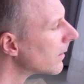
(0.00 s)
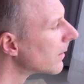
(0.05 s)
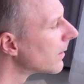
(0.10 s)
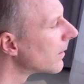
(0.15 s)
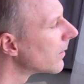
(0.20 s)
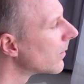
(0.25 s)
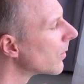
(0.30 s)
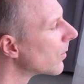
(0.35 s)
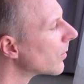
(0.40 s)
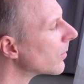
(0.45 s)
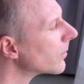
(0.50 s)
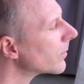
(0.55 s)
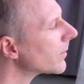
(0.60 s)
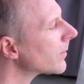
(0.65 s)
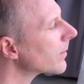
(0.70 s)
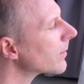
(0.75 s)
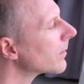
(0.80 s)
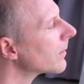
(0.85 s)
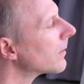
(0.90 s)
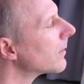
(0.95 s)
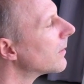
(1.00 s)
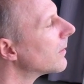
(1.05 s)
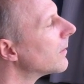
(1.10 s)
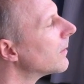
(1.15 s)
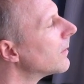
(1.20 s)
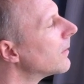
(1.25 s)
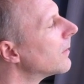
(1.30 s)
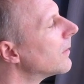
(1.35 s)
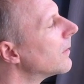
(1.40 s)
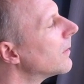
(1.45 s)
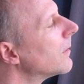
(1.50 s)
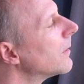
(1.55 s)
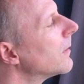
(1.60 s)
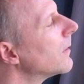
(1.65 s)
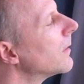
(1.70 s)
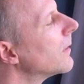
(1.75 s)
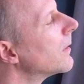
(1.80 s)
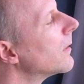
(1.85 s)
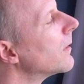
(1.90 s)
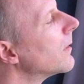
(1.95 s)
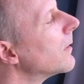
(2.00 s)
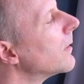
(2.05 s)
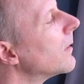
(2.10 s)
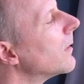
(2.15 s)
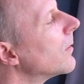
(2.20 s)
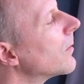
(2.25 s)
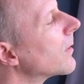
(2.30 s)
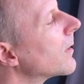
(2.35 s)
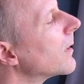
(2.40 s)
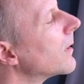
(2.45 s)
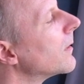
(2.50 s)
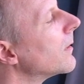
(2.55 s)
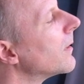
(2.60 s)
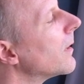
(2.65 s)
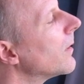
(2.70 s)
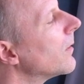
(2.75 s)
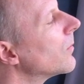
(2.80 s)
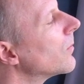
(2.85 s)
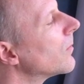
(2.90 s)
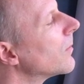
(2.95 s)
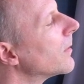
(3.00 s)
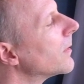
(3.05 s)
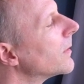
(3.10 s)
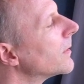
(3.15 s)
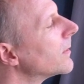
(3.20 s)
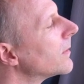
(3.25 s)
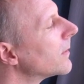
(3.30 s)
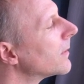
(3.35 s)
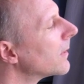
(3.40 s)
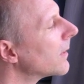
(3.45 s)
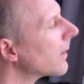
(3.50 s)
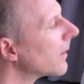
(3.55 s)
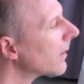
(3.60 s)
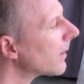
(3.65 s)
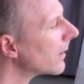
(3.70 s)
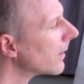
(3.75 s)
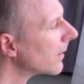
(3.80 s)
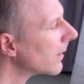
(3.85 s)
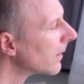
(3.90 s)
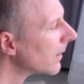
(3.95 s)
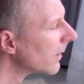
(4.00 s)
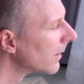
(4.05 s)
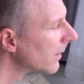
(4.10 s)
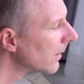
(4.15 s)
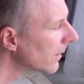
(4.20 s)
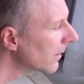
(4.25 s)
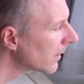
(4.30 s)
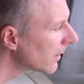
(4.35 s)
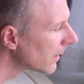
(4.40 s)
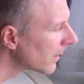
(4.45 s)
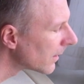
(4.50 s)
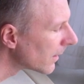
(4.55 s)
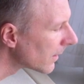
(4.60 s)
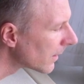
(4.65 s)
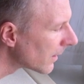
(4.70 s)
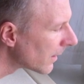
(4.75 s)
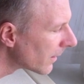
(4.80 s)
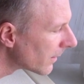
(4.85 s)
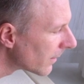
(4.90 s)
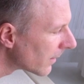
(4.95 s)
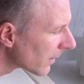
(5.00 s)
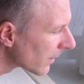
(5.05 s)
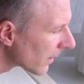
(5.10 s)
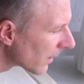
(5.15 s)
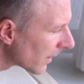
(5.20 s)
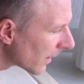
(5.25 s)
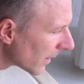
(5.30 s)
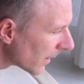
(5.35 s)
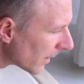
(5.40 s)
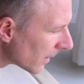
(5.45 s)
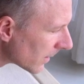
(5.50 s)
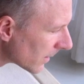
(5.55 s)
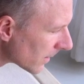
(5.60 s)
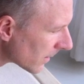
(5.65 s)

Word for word: the nose and looking downwards and letting the head